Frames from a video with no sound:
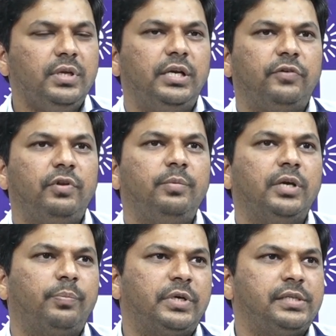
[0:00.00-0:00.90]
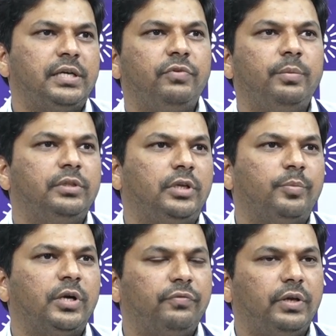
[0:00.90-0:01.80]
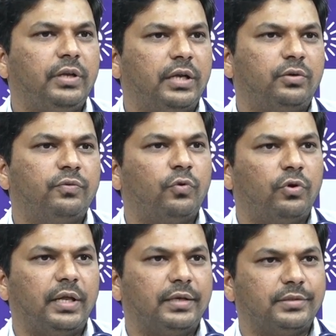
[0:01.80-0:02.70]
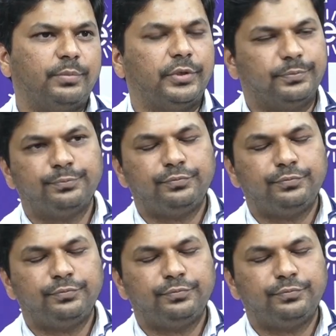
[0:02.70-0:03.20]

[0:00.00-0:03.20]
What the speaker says: It will be, upper side will be 3.5 lakh to 4 lakh something.